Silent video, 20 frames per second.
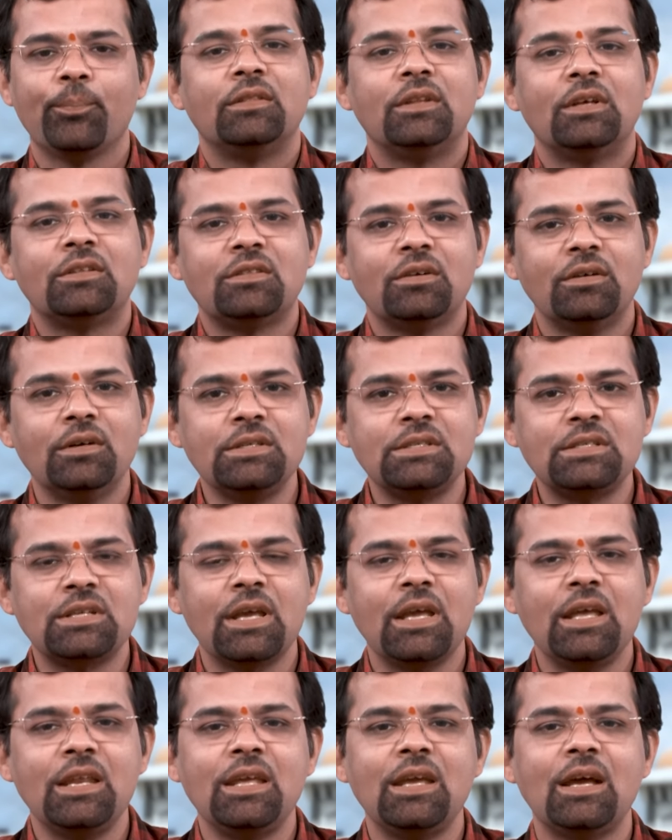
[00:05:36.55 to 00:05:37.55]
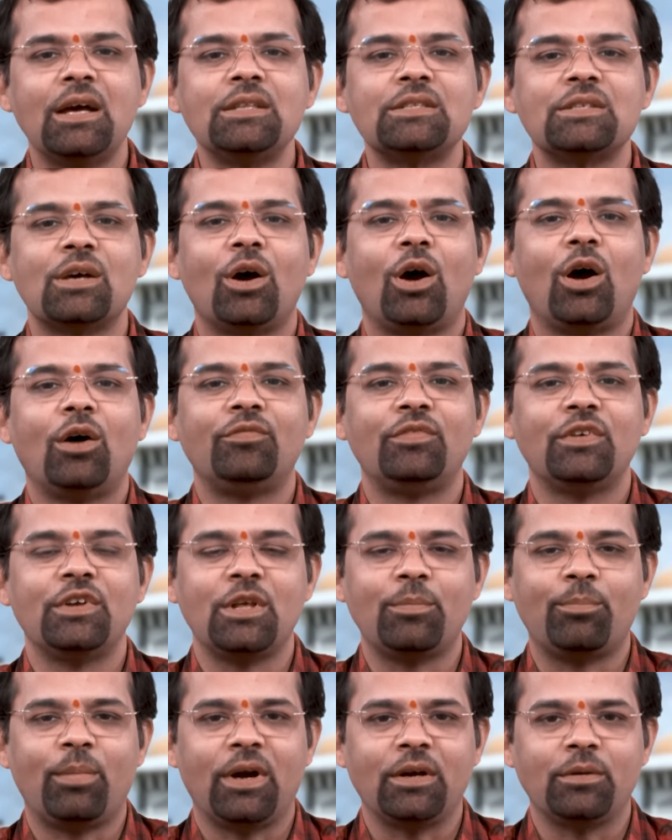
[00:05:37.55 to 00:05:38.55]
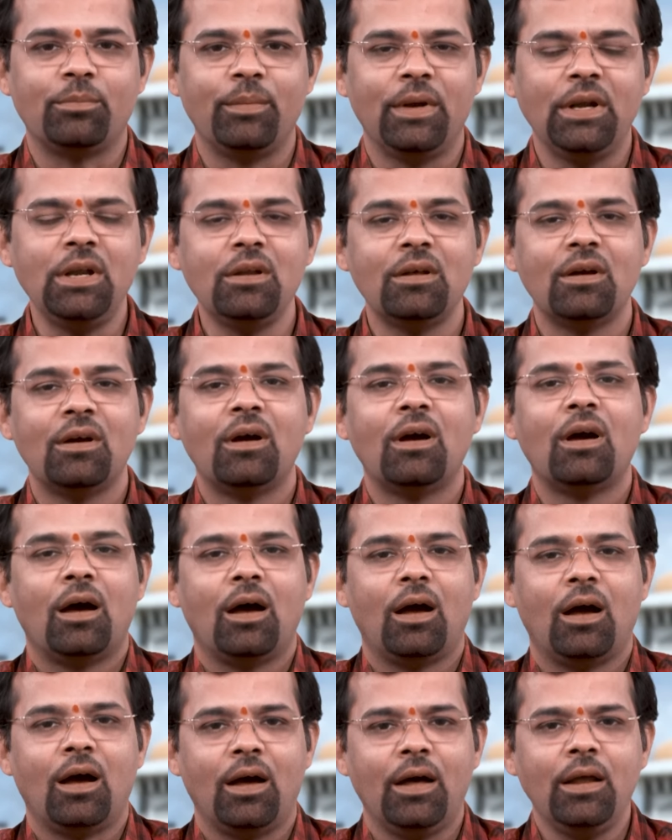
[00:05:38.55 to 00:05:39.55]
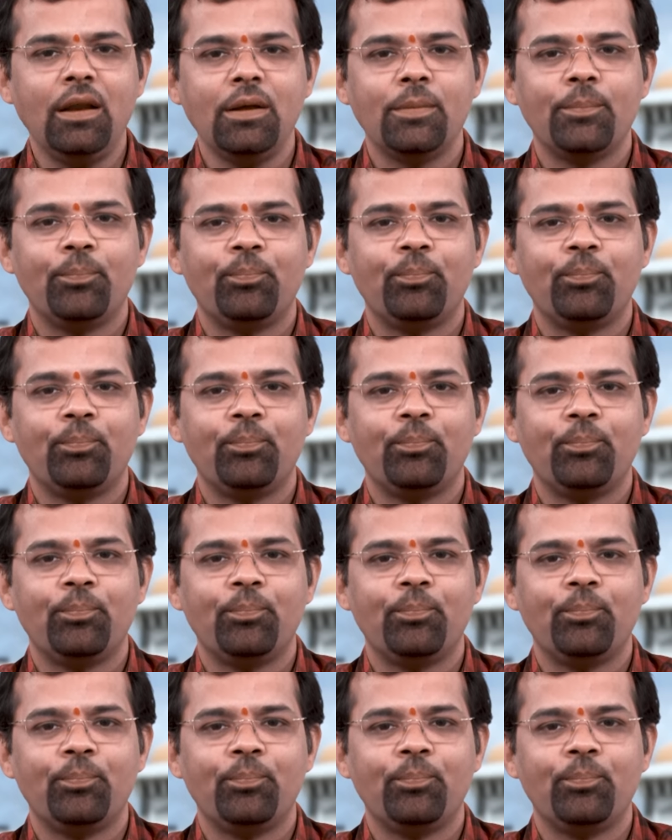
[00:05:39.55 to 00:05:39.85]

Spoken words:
The thrust areas of department are